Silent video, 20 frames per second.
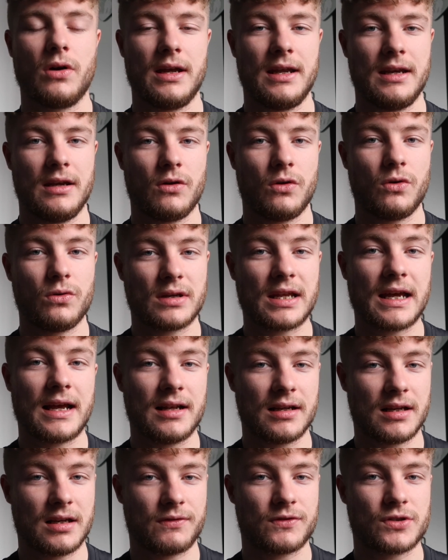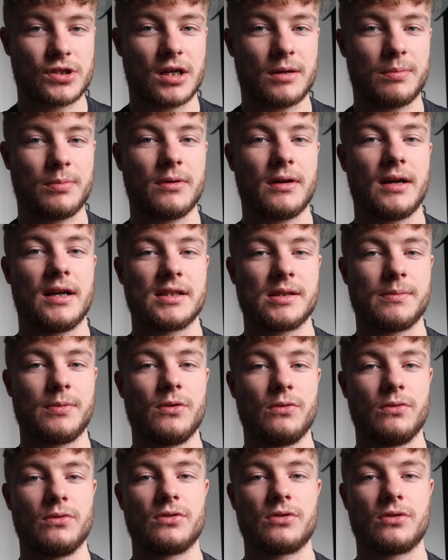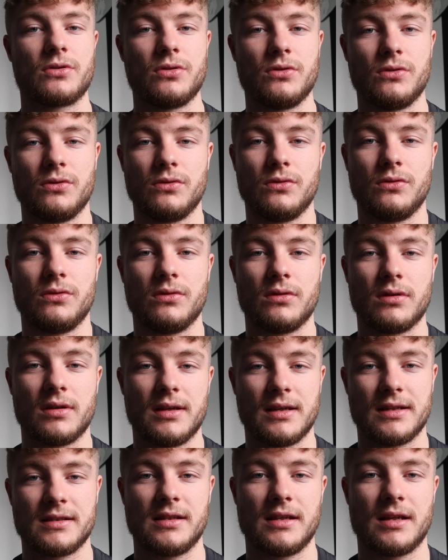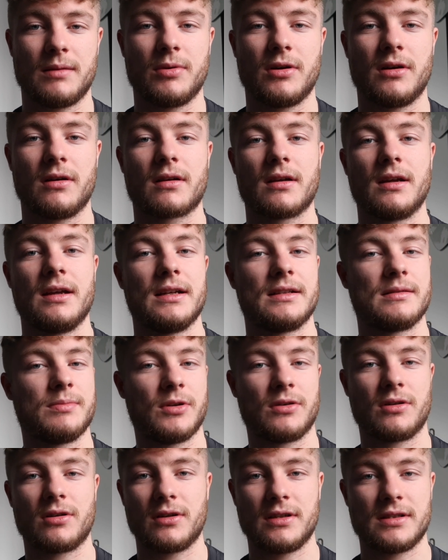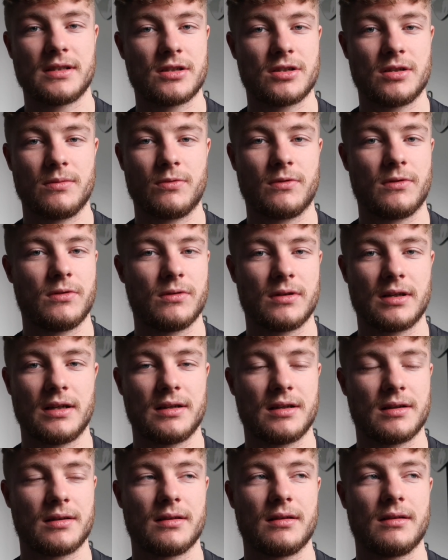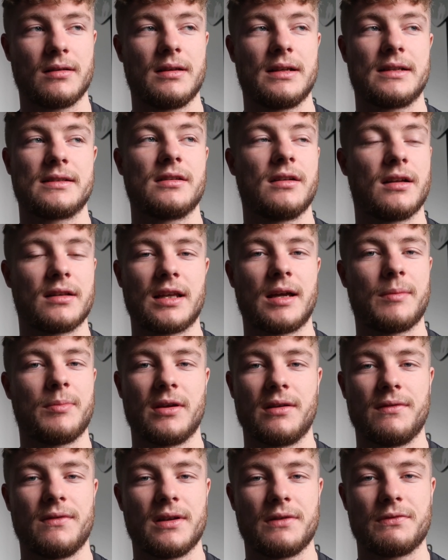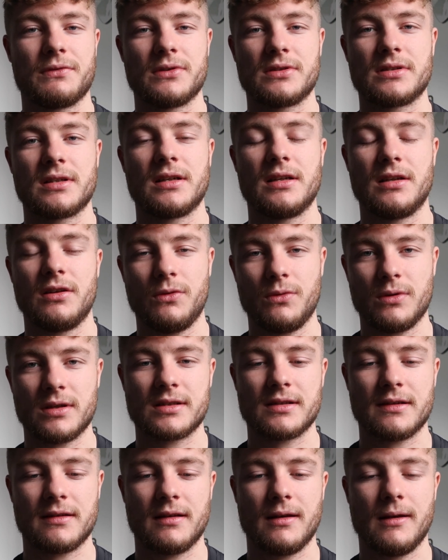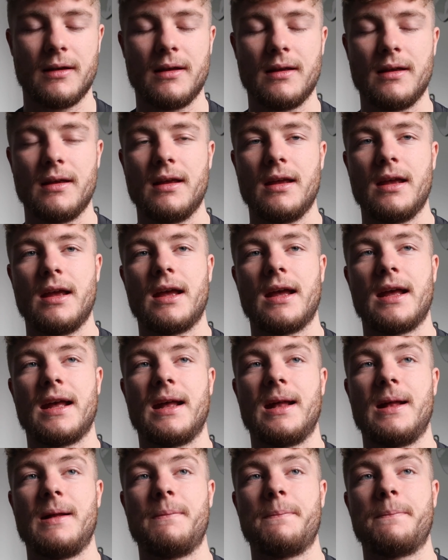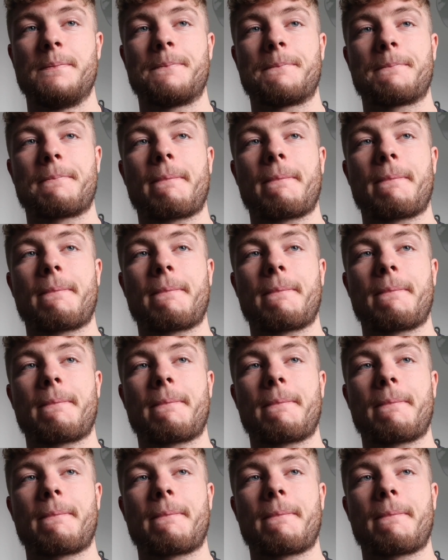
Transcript: in the hotel gift shop as opposed to the Disneyland Park. It's about 30 cents cheaper in the hotel. It's not that big of a difference that you'll notice it. In